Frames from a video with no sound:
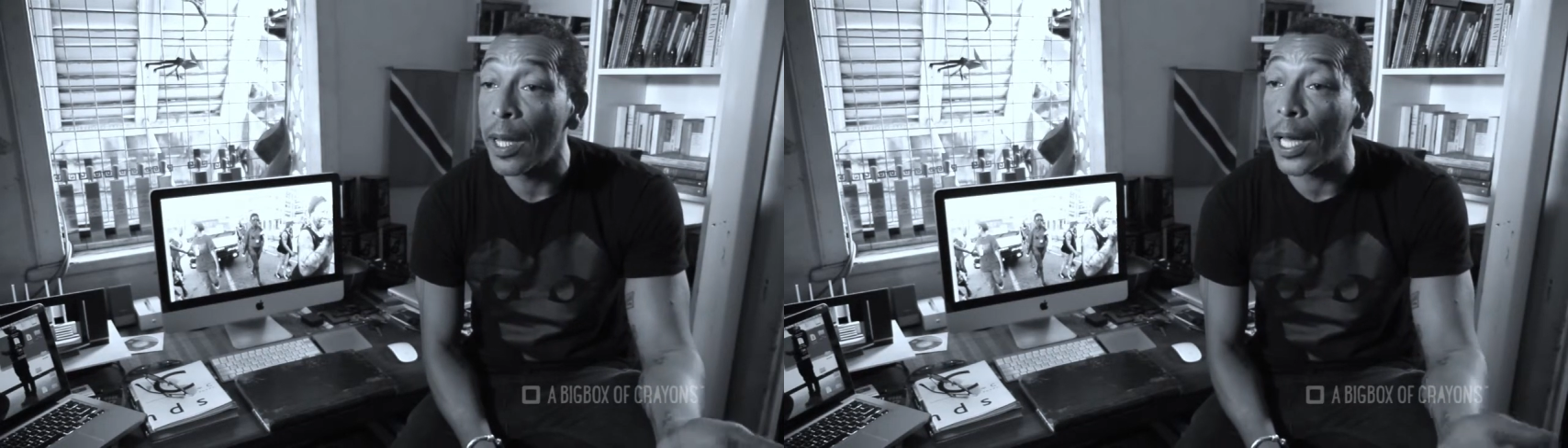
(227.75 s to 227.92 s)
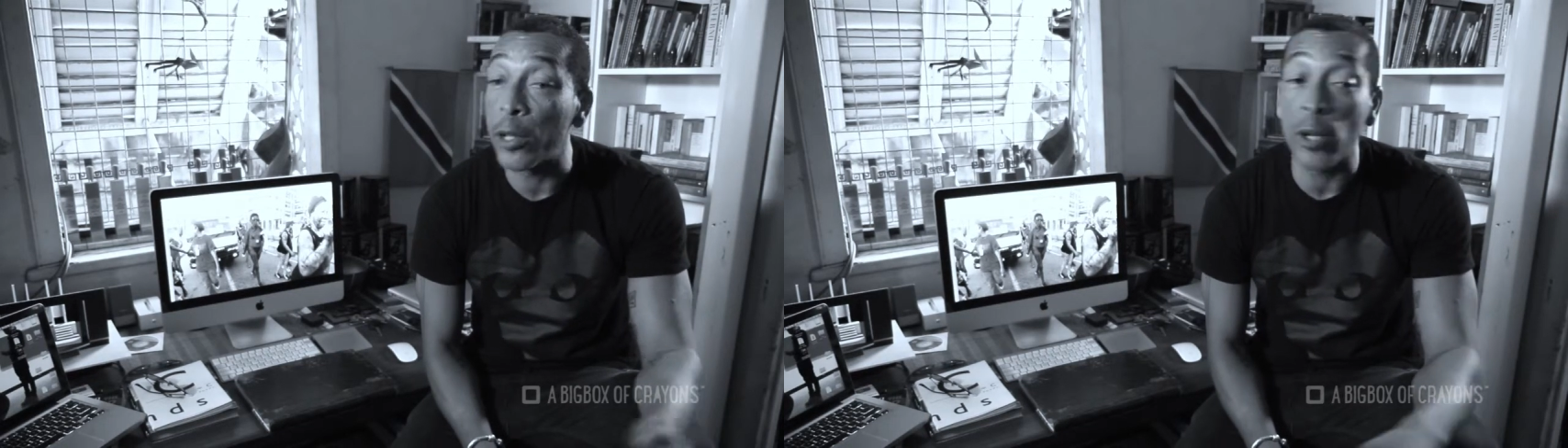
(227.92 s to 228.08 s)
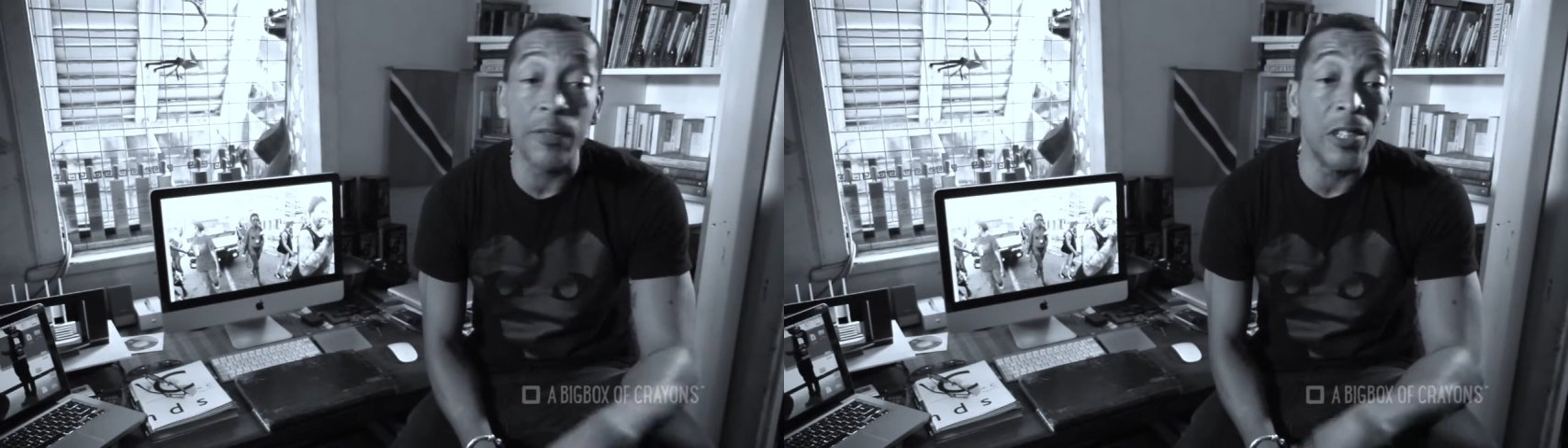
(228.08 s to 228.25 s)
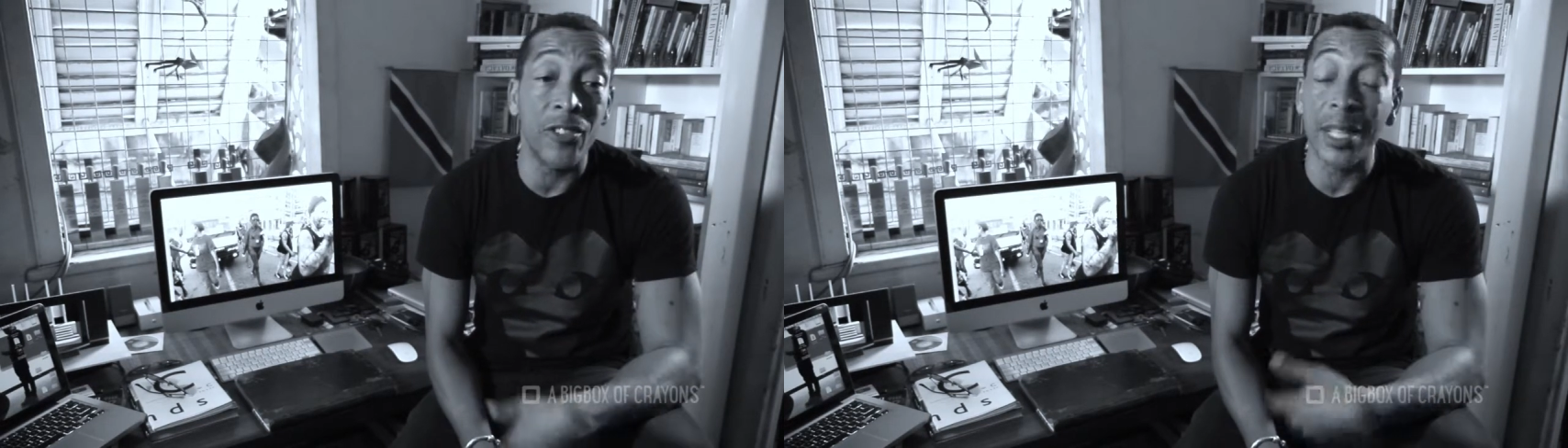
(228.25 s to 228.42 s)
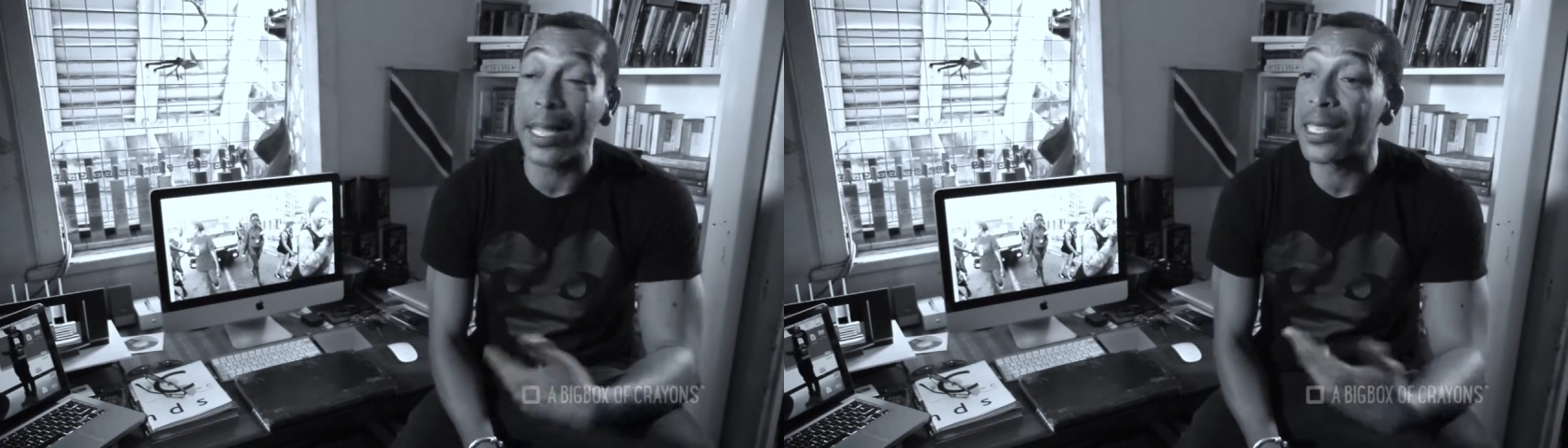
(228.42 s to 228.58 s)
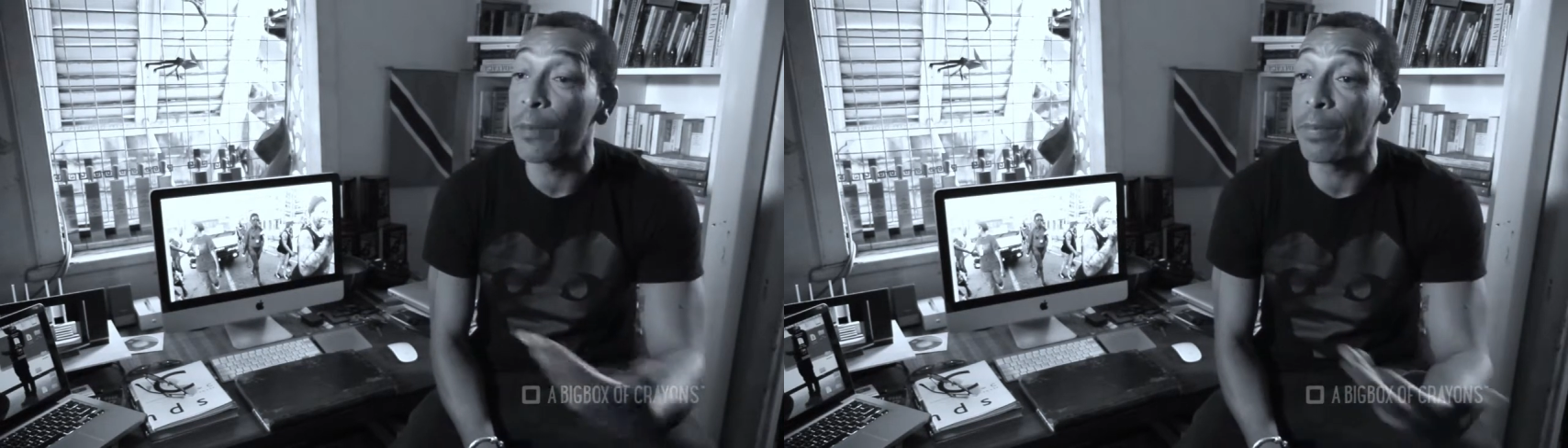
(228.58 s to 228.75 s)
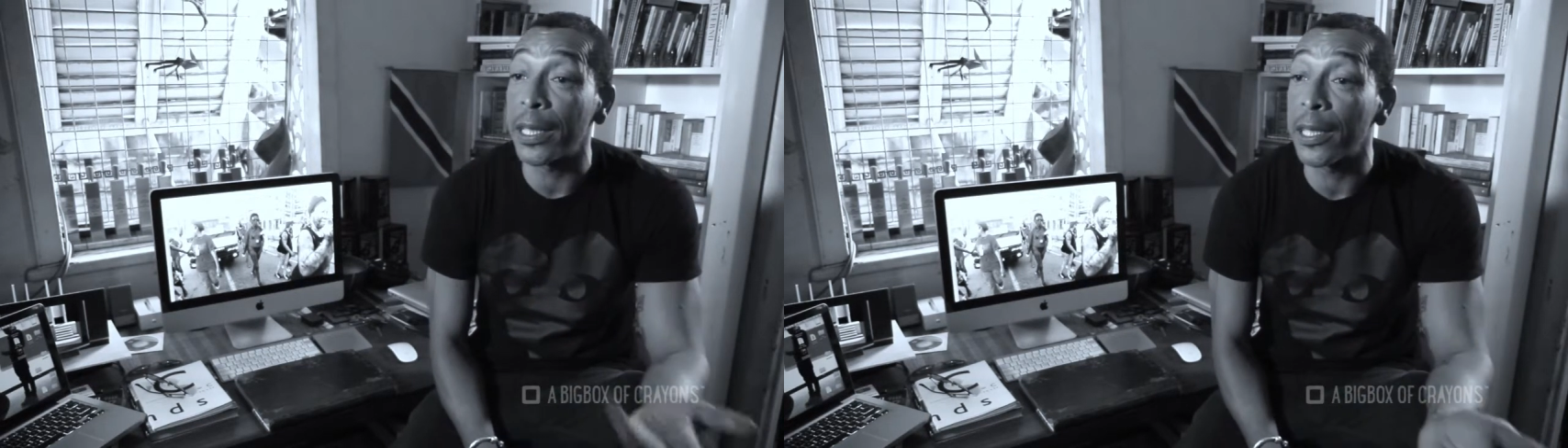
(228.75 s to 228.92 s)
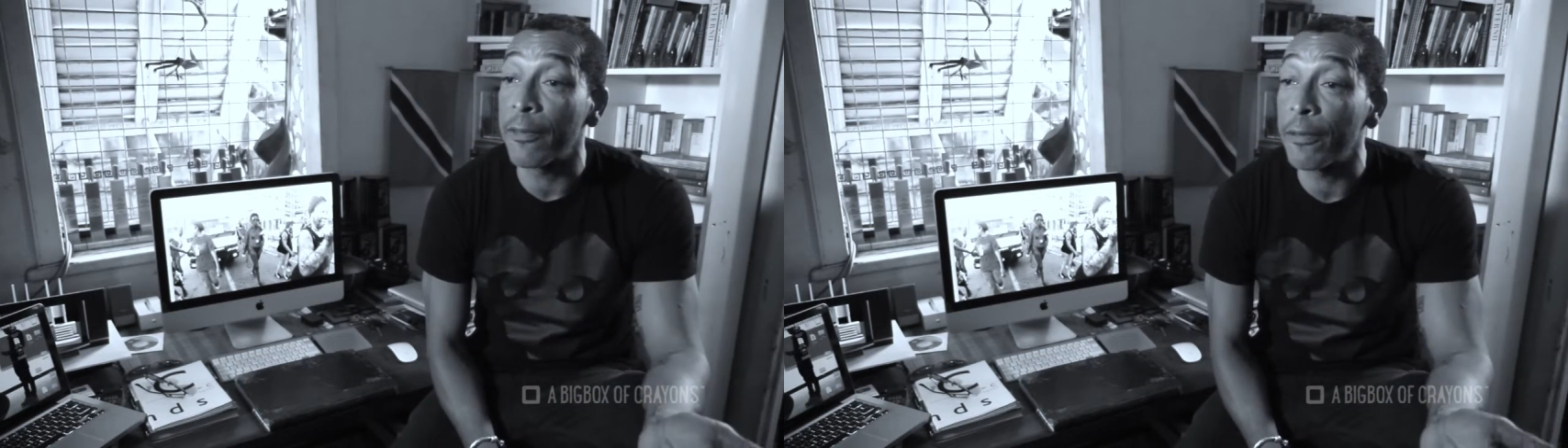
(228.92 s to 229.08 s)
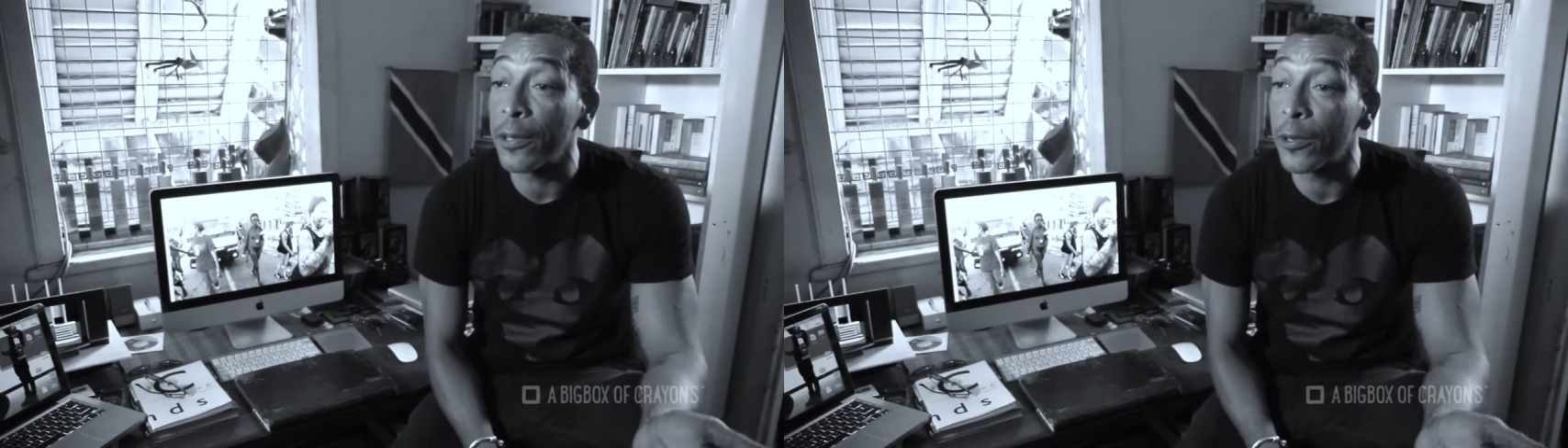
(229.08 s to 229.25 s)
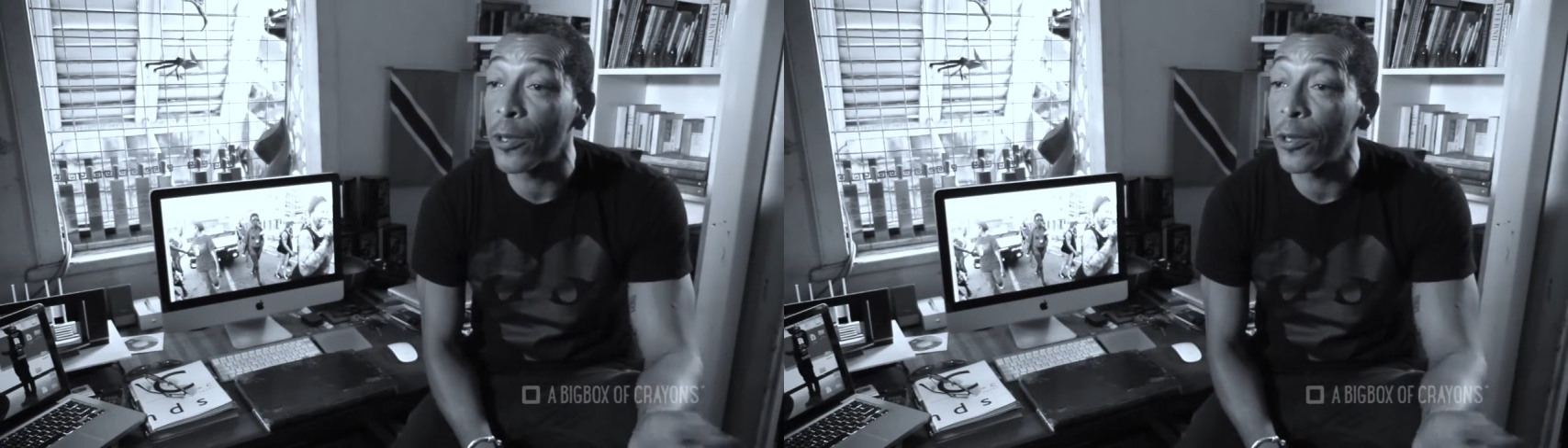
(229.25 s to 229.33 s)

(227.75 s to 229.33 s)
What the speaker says: I don't have to try and explain it for you.